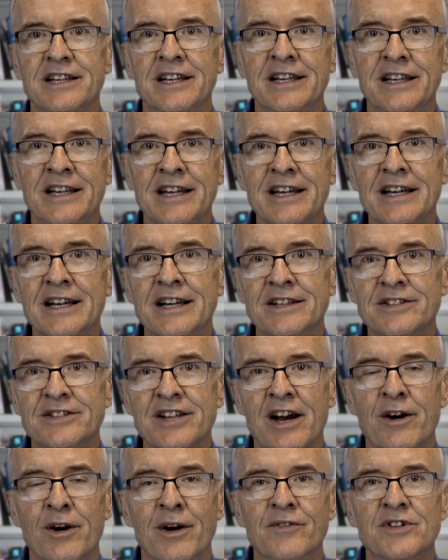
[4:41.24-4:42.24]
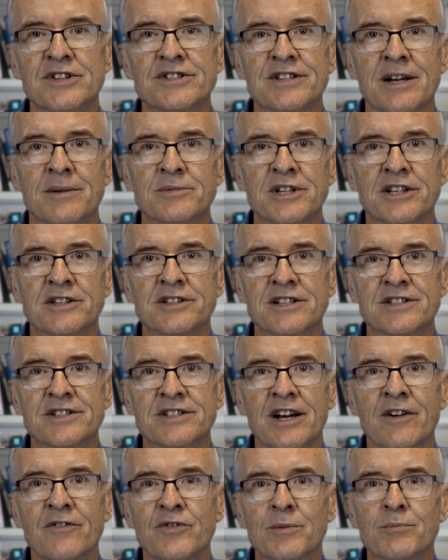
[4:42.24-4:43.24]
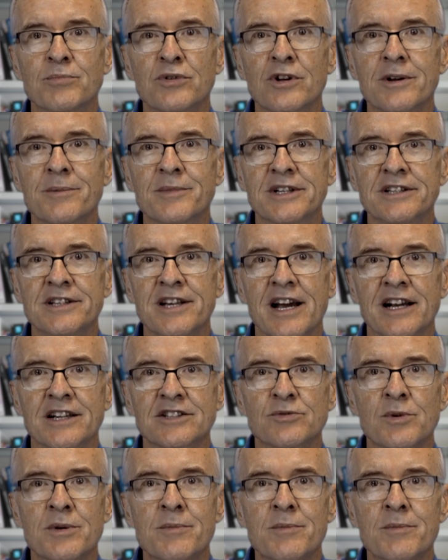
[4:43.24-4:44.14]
It is, however, subject to self-employment tax.